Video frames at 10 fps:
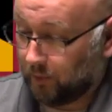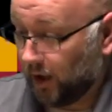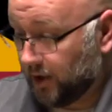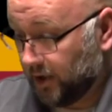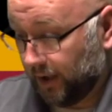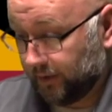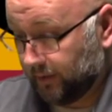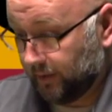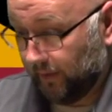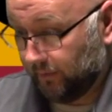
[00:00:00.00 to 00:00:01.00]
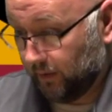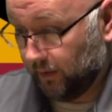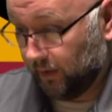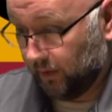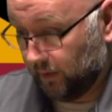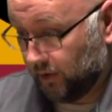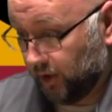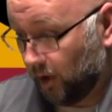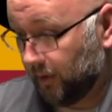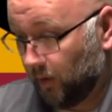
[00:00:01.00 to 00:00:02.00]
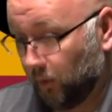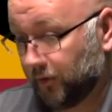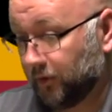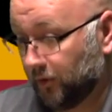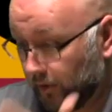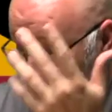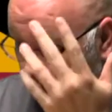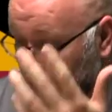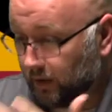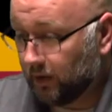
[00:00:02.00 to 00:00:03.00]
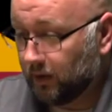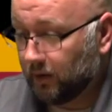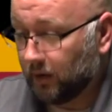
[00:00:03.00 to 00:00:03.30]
projects. The gentleman that wants to do the